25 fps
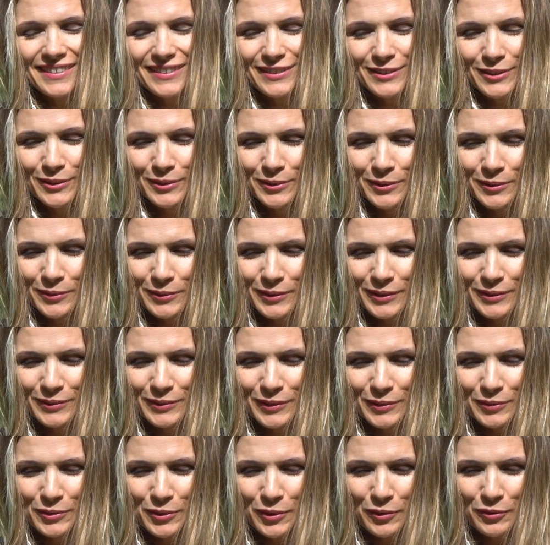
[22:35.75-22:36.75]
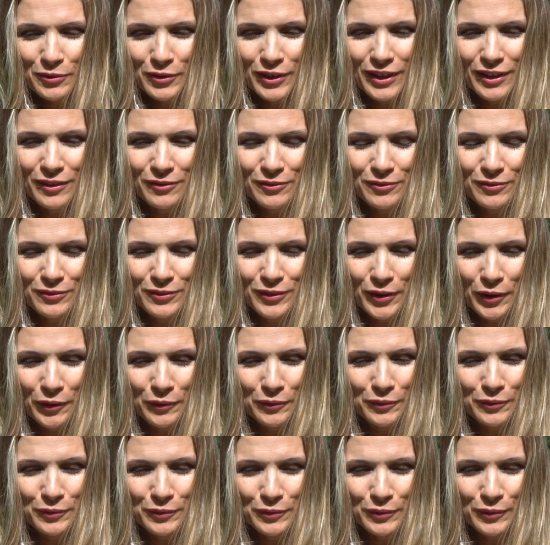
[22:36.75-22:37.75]
So if you're afraid
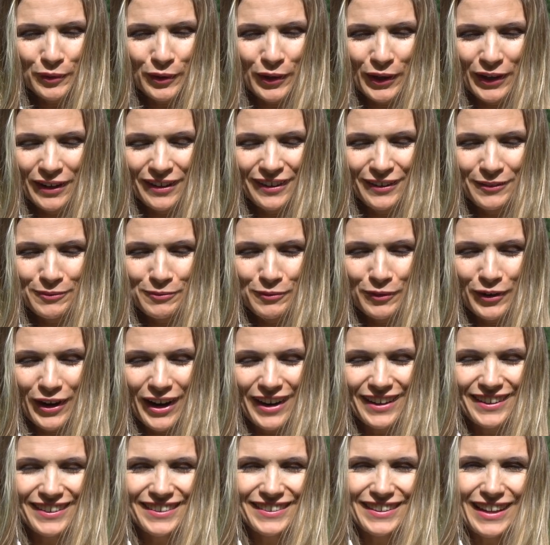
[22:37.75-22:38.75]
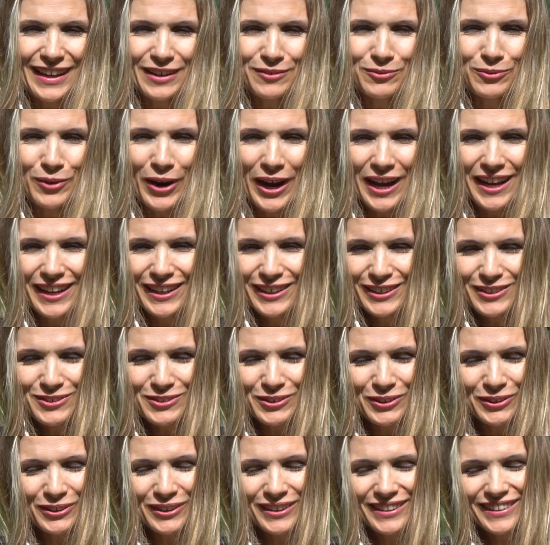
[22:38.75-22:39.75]
of riding that wild
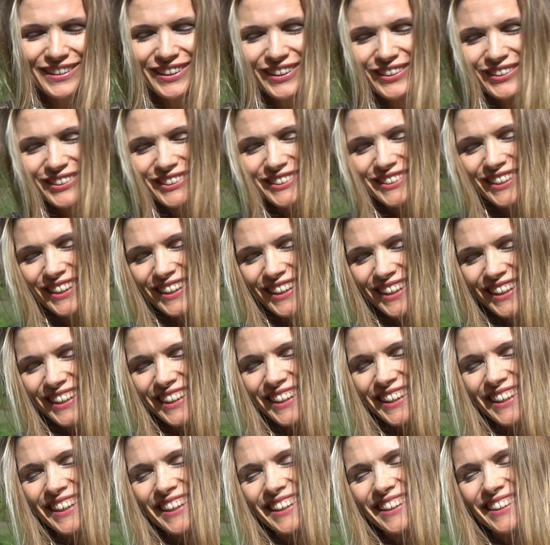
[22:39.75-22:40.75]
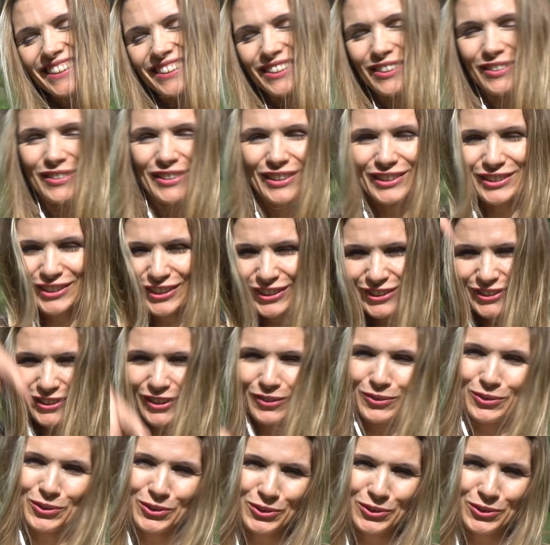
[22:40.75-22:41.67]
roller coaster, it's just